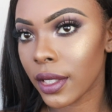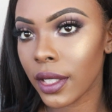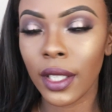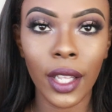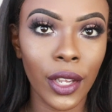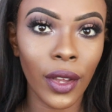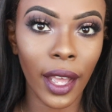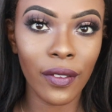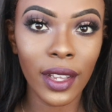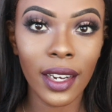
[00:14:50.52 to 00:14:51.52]
And there you
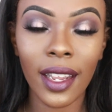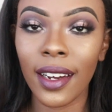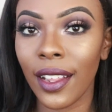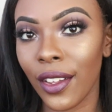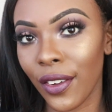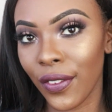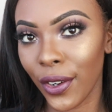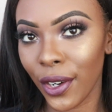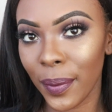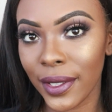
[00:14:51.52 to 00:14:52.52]
have it, another
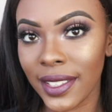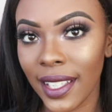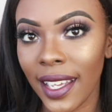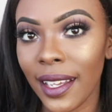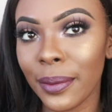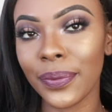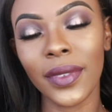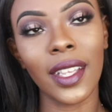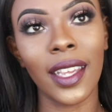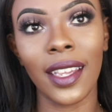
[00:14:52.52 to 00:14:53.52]
affordable slay.
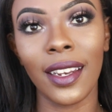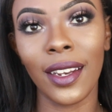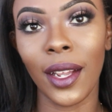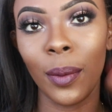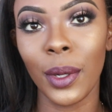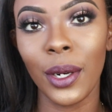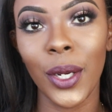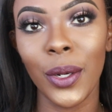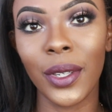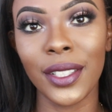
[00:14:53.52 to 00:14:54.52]
And now I'm gonna
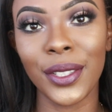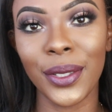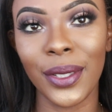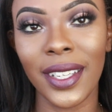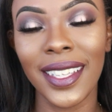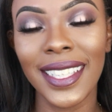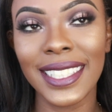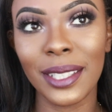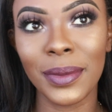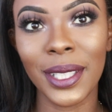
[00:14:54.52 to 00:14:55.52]
go into
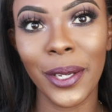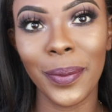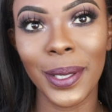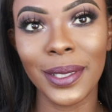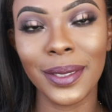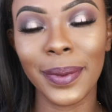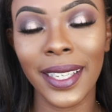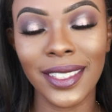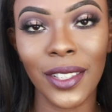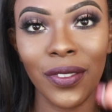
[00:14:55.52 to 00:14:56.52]
some slow-mos,
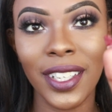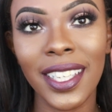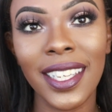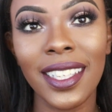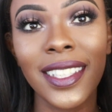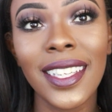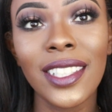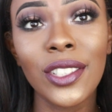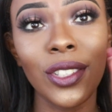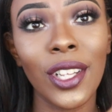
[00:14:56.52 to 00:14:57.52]
but don't forget
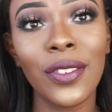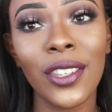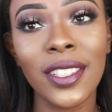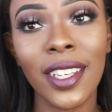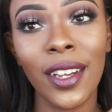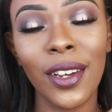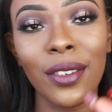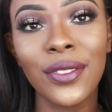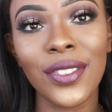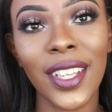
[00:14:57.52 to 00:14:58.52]
to love
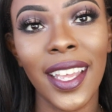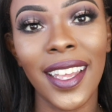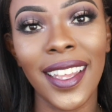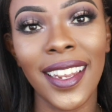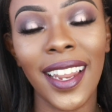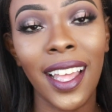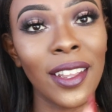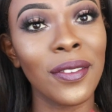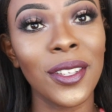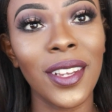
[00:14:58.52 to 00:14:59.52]
yourself, and I
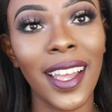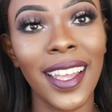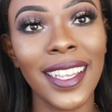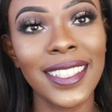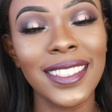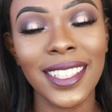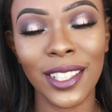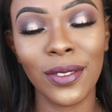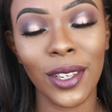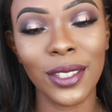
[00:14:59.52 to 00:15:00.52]
love you guys.
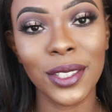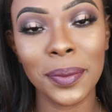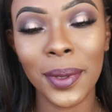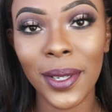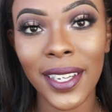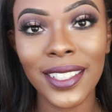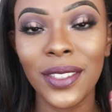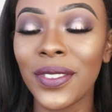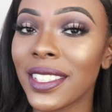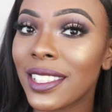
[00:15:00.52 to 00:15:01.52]
Thank you for all the support.
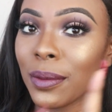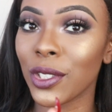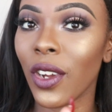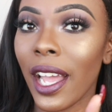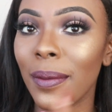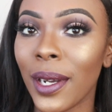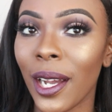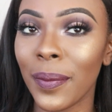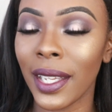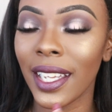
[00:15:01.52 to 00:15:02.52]
Don't forget to subscribe,
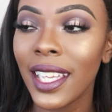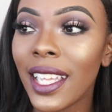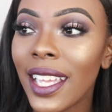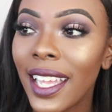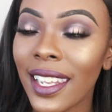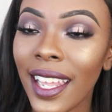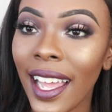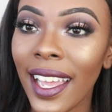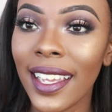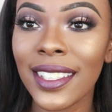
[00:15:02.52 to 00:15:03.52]
comment, and
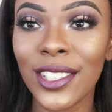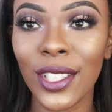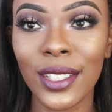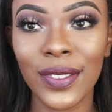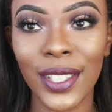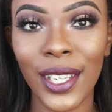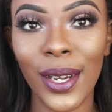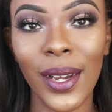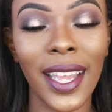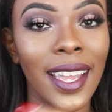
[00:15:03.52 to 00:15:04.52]
like, and share this
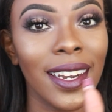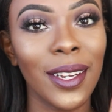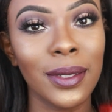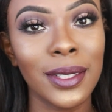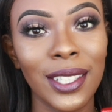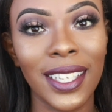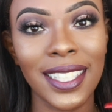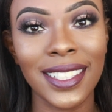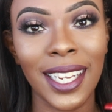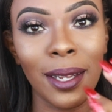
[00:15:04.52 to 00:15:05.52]
video, and I you
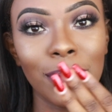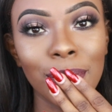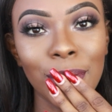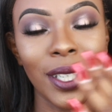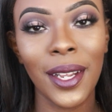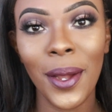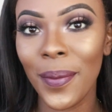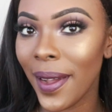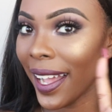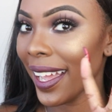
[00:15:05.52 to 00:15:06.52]
next time.
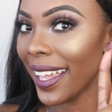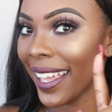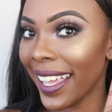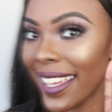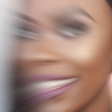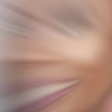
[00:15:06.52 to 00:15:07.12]
Bye.